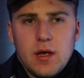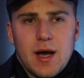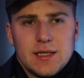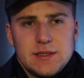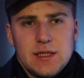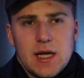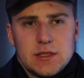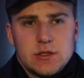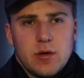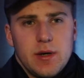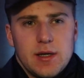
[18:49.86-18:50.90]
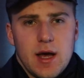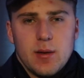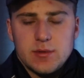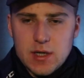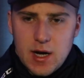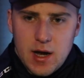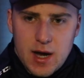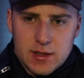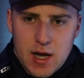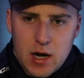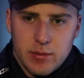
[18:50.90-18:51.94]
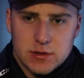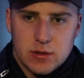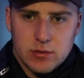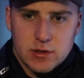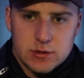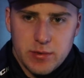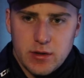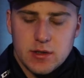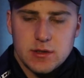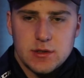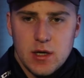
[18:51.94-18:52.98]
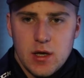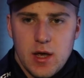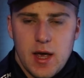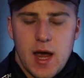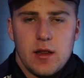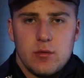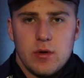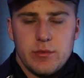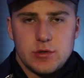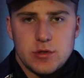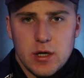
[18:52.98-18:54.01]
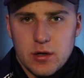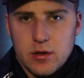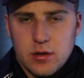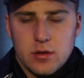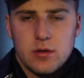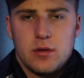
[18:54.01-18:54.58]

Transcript: I see that so many times. I talk about someone's experience, hella women triggered.